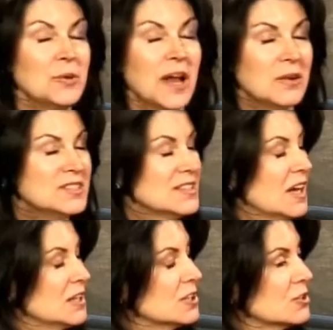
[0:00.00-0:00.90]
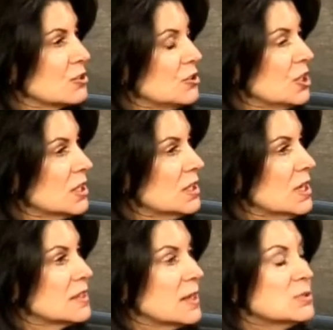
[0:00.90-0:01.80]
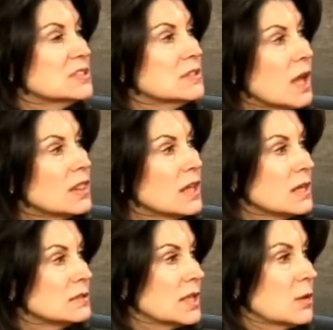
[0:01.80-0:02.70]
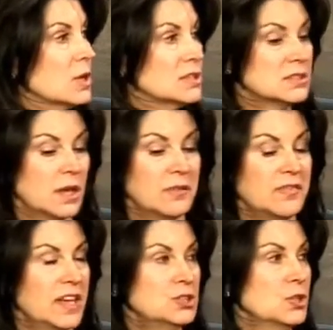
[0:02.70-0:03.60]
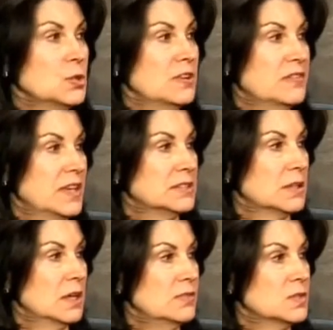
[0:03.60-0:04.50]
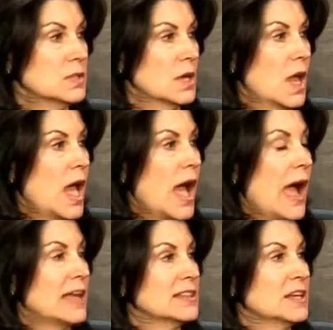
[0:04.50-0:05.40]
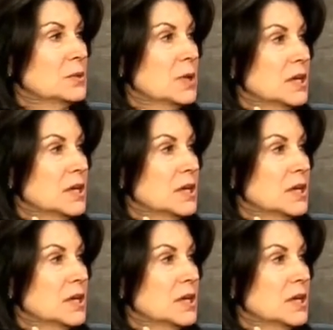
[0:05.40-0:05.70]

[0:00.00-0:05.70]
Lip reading: You know, when I was a little girl, there was nothing. There was a facial or a facelift, and there